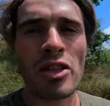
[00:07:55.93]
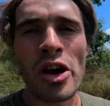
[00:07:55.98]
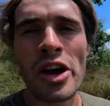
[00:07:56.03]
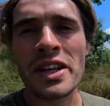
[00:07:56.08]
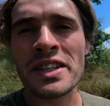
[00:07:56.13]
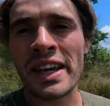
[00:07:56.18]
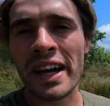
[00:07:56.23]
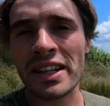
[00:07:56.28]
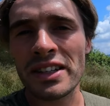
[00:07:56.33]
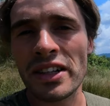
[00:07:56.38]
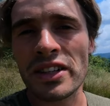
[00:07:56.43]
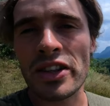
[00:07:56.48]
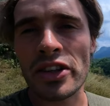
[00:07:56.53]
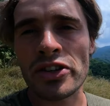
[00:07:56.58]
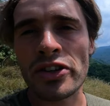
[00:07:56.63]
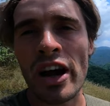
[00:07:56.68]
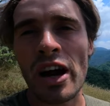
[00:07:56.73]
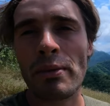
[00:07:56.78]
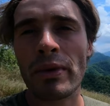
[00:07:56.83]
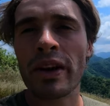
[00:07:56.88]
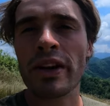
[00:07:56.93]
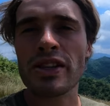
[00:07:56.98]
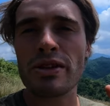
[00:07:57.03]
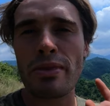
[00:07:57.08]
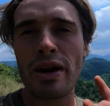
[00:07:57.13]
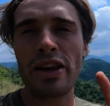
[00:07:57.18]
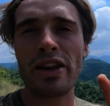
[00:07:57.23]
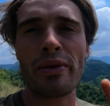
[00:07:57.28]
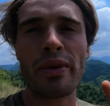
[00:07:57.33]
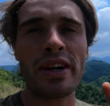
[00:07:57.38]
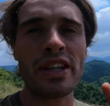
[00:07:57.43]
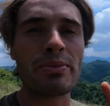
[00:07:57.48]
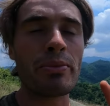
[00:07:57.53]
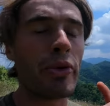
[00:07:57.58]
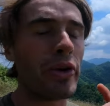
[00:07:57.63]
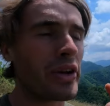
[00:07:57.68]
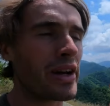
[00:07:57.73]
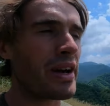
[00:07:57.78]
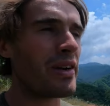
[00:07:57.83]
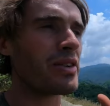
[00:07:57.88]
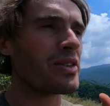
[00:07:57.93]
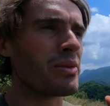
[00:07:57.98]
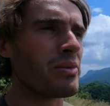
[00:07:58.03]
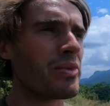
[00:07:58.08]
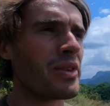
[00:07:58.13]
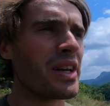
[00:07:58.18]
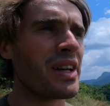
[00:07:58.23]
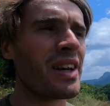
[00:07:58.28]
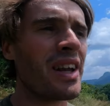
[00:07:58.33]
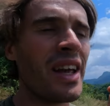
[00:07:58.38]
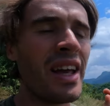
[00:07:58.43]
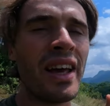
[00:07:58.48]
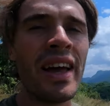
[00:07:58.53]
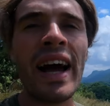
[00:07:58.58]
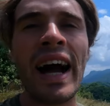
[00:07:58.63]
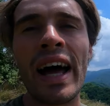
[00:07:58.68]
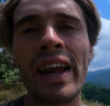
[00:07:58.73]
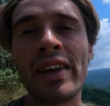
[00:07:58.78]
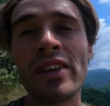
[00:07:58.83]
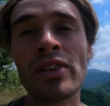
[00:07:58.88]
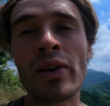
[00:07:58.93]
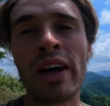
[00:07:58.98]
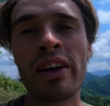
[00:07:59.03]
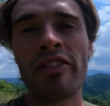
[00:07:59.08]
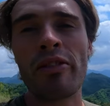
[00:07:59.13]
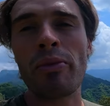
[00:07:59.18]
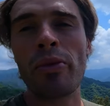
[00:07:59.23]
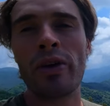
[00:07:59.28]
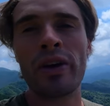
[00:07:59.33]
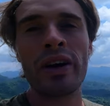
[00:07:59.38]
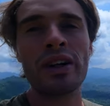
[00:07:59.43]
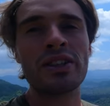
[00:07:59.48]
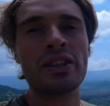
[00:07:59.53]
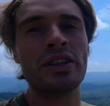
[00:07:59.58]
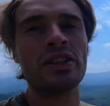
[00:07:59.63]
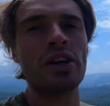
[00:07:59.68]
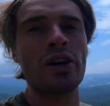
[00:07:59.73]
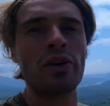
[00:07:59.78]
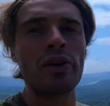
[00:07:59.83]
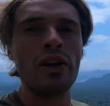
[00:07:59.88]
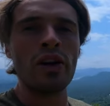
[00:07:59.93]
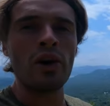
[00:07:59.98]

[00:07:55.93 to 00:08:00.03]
30 seconds into the track because Amanda wanted to point out something, and it's kind of important actually. So